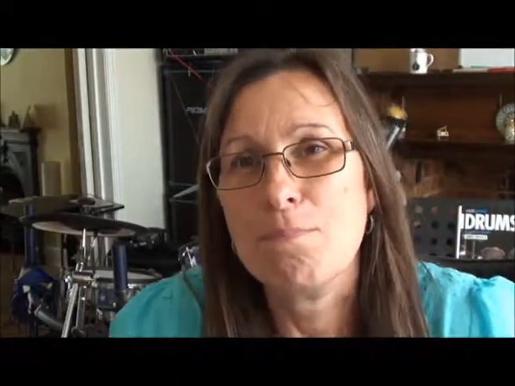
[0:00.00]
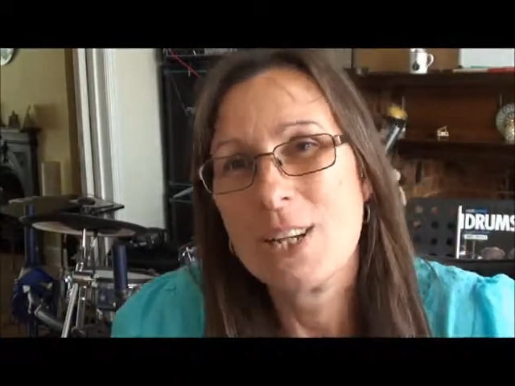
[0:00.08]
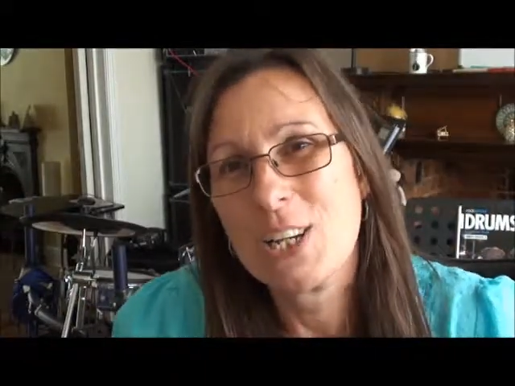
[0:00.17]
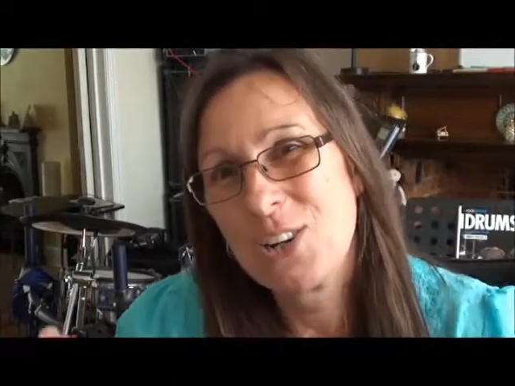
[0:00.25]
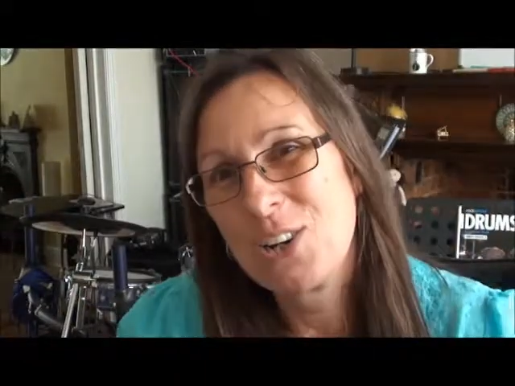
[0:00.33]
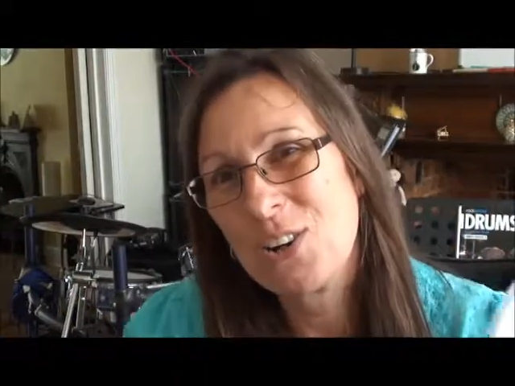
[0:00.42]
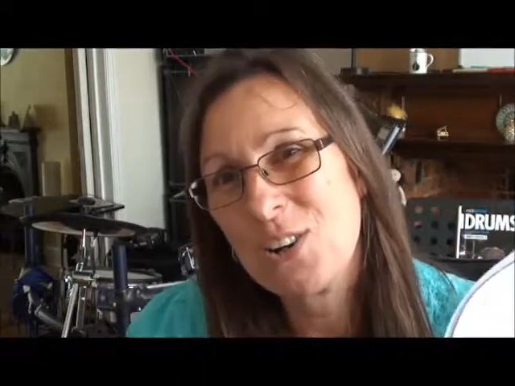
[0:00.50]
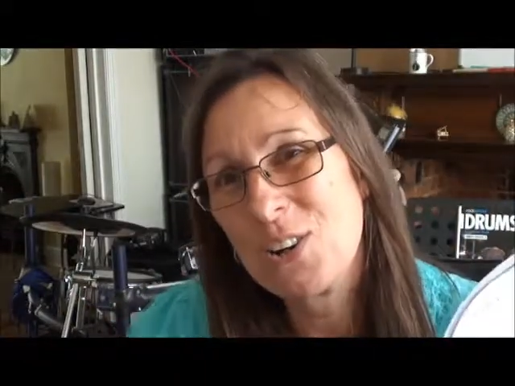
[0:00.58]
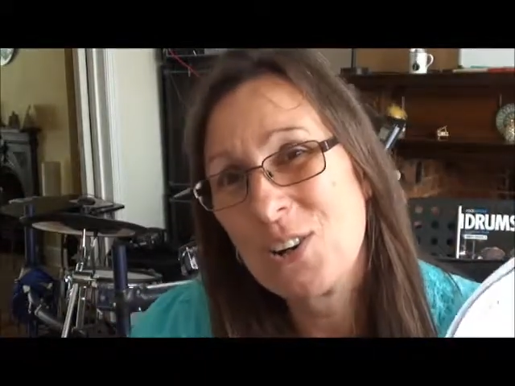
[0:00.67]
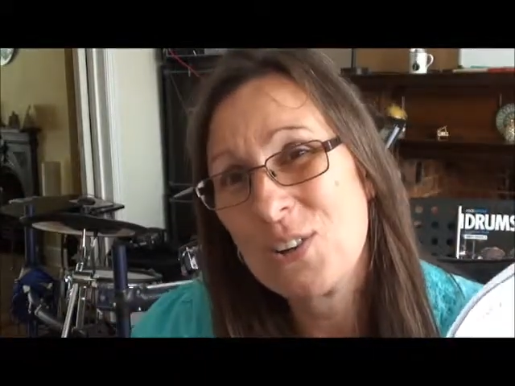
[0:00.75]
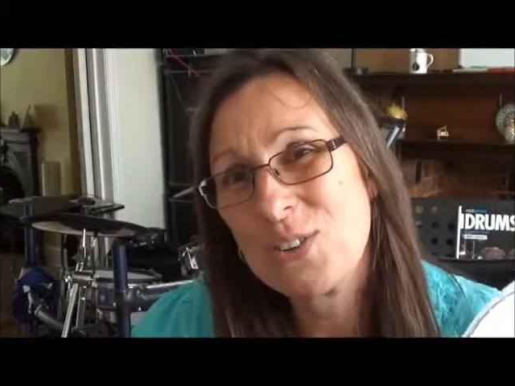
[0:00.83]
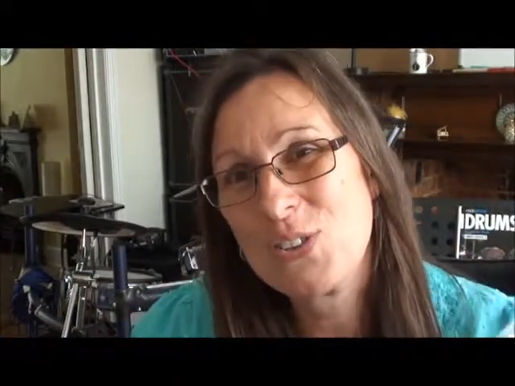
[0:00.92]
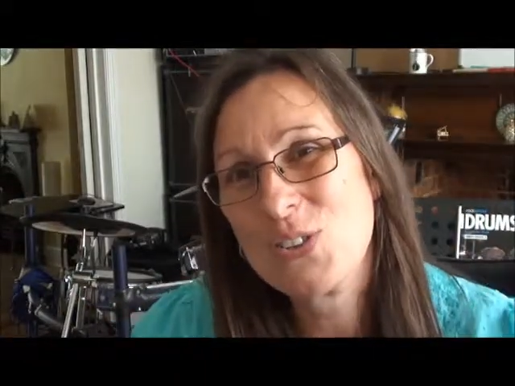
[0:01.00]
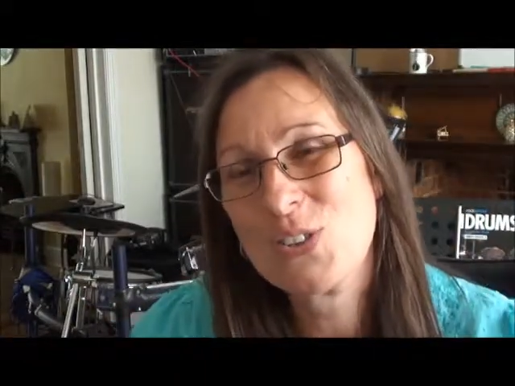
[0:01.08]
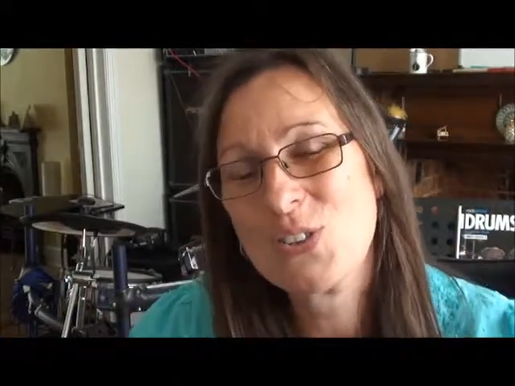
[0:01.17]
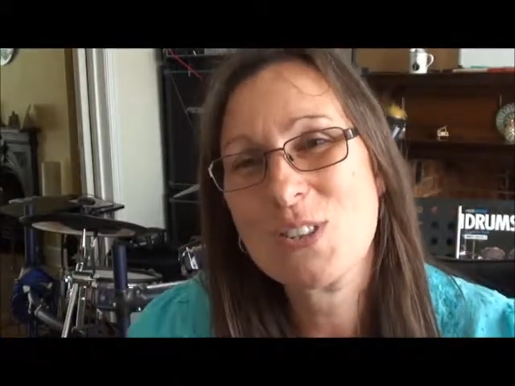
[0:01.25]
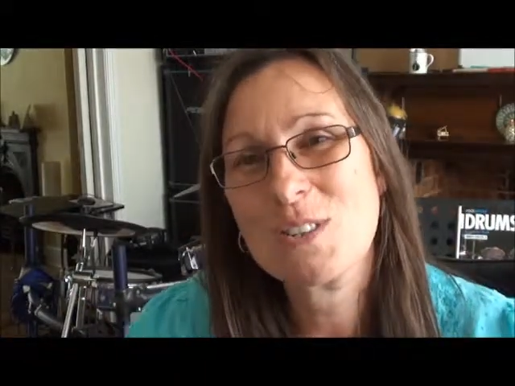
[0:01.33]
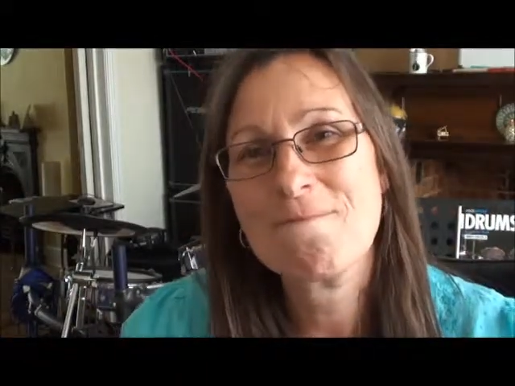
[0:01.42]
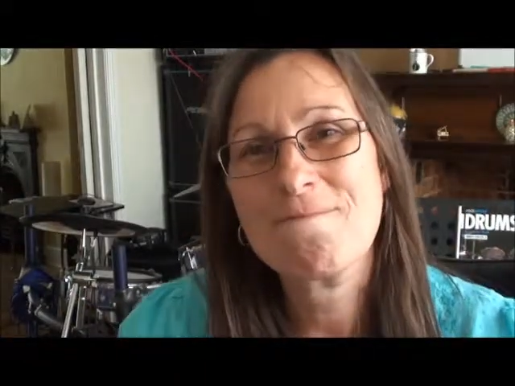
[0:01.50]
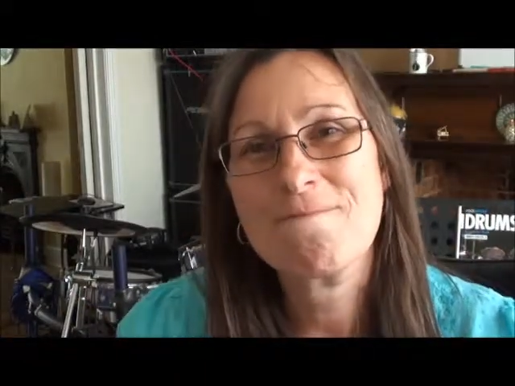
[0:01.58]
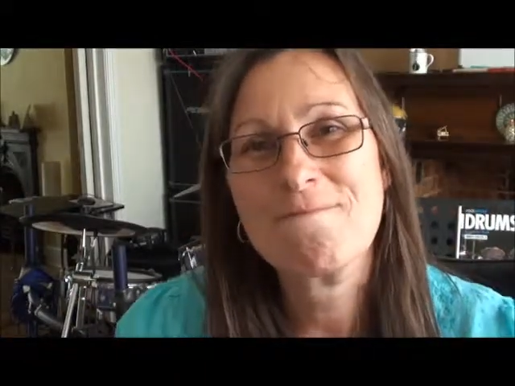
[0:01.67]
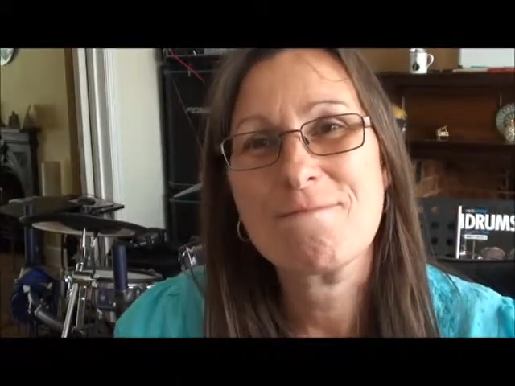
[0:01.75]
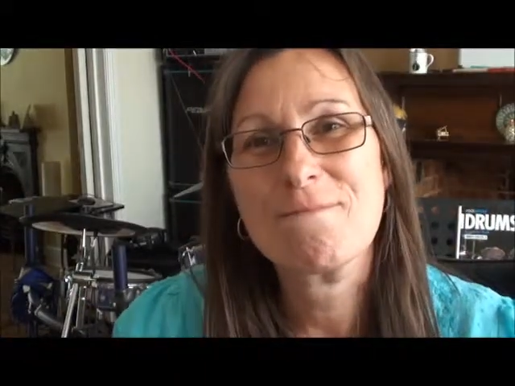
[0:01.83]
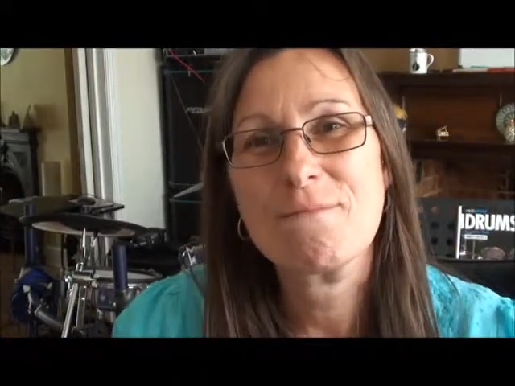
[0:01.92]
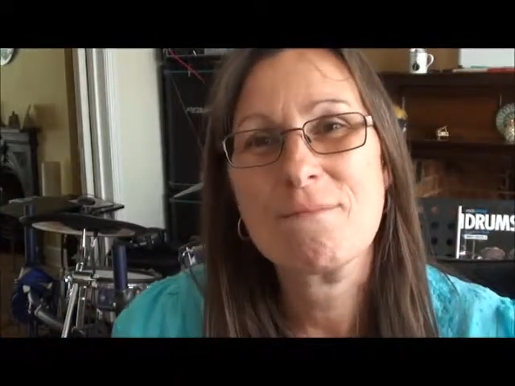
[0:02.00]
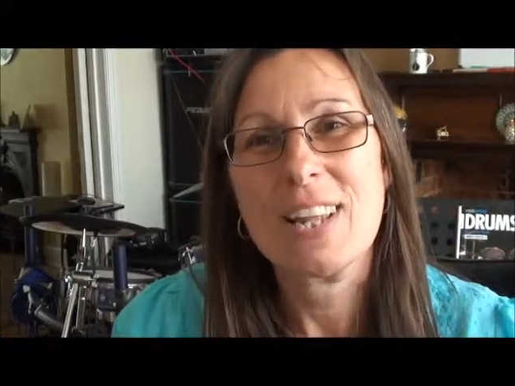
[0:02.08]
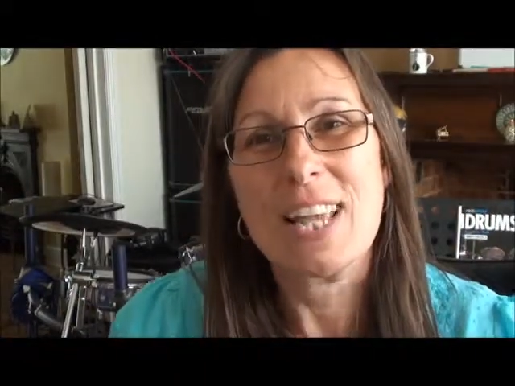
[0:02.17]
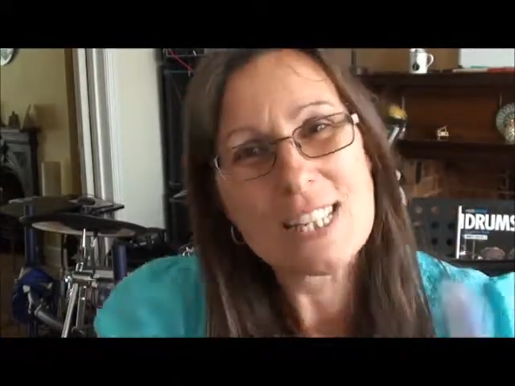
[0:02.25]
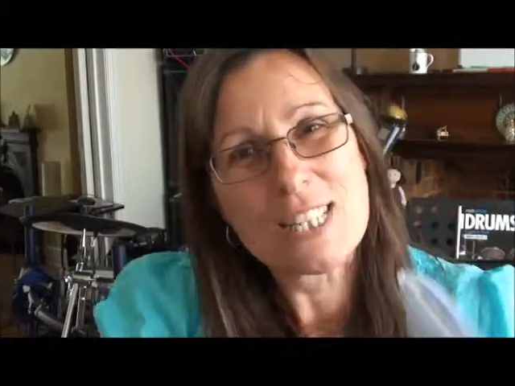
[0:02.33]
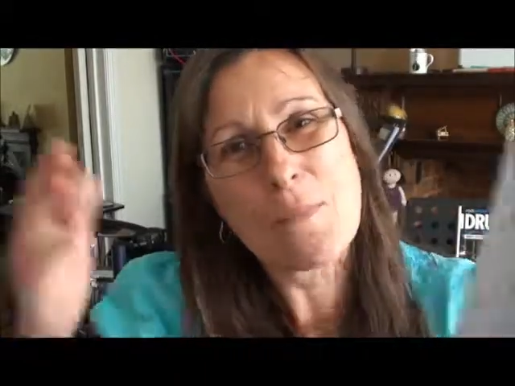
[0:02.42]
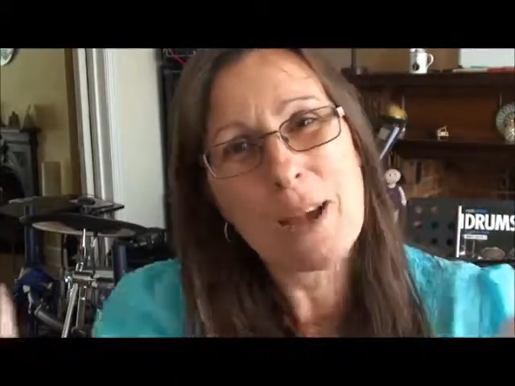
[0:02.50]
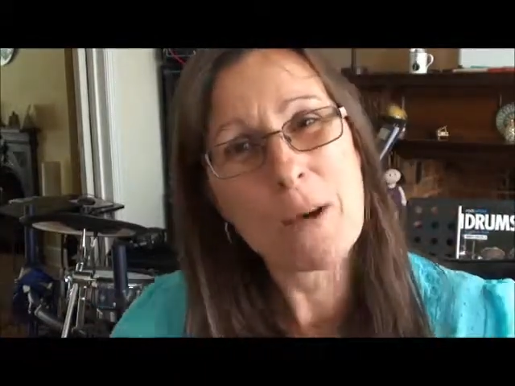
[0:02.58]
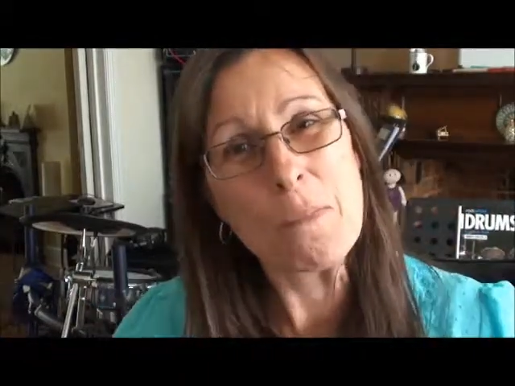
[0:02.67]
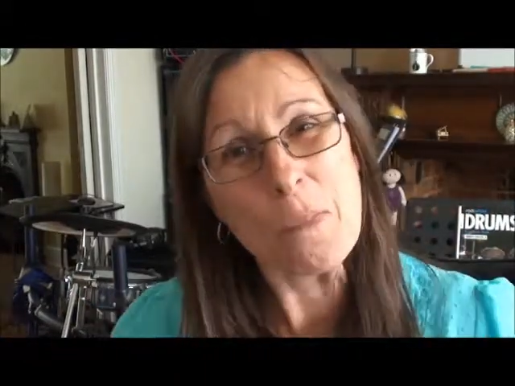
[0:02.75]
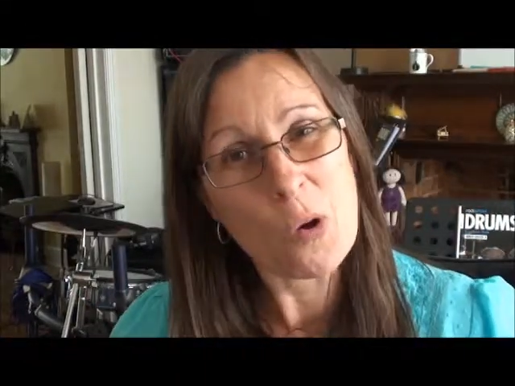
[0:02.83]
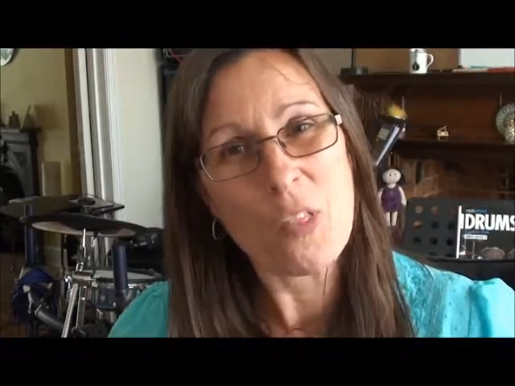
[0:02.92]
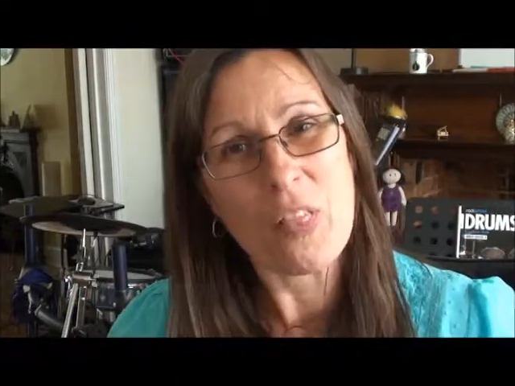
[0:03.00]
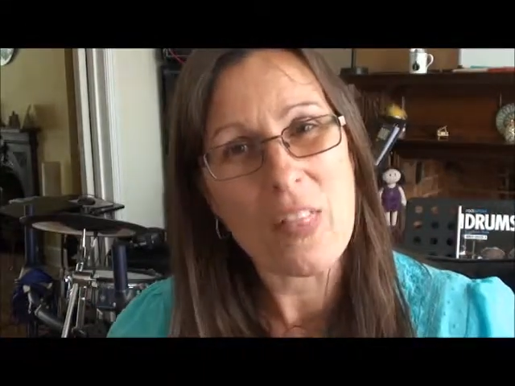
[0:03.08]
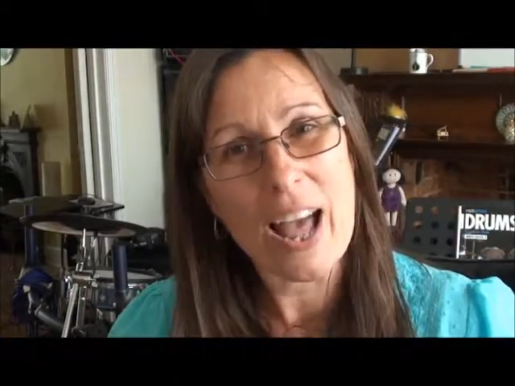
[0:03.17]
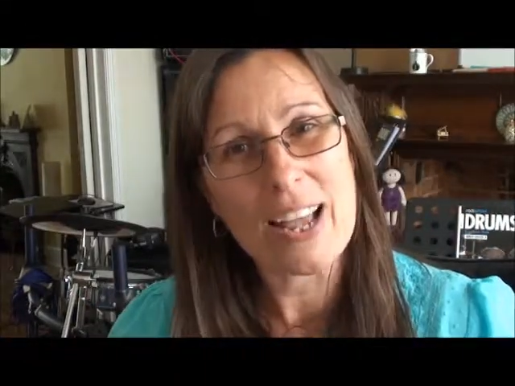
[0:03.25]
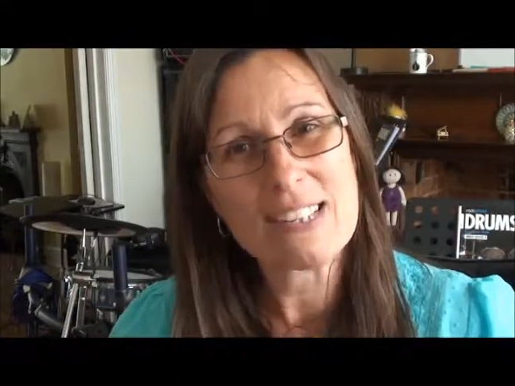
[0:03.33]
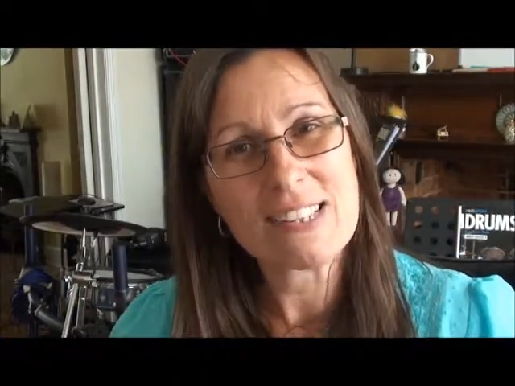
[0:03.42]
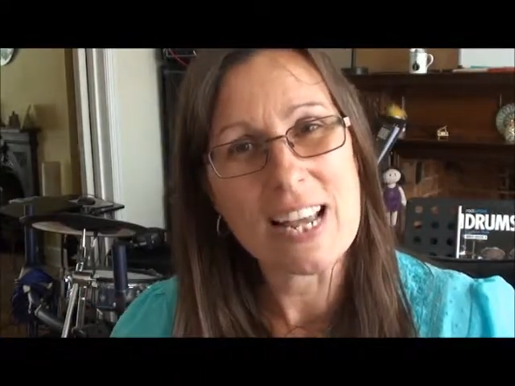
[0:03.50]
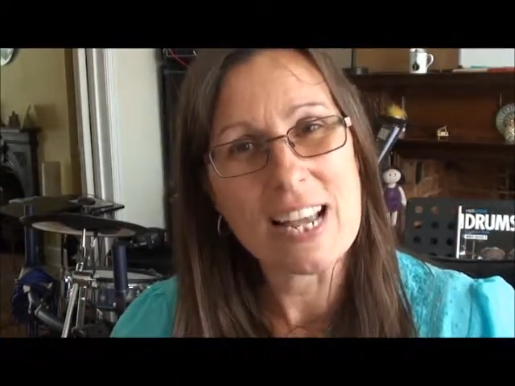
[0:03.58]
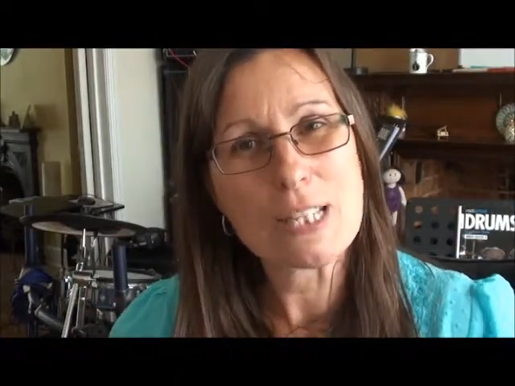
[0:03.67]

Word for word: because it's about more than that, isn't it?